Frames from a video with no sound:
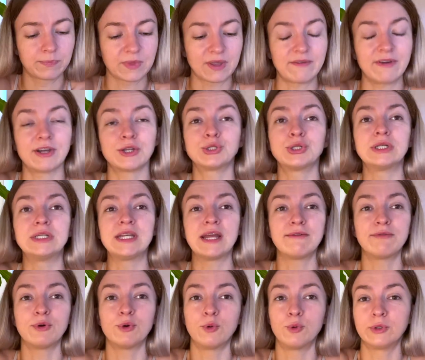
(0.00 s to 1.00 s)
I've actually never
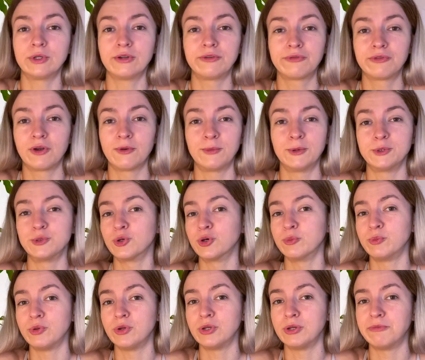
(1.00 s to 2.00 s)
ordered from Adore
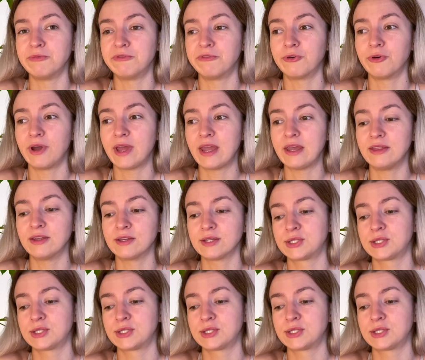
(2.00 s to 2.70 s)
Beauty before either,